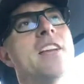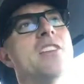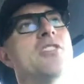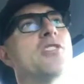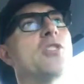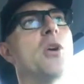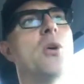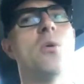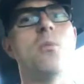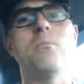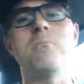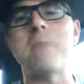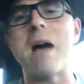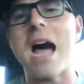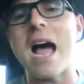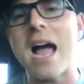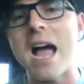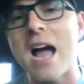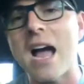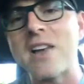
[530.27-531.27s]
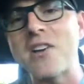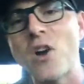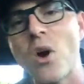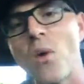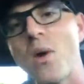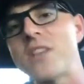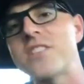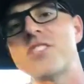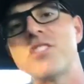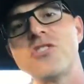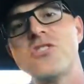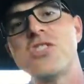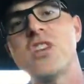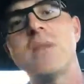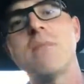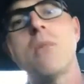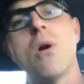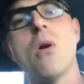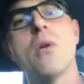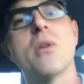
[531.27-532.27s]
So I, I know as the
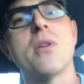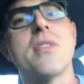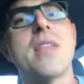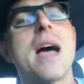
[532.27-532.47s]
gym owner,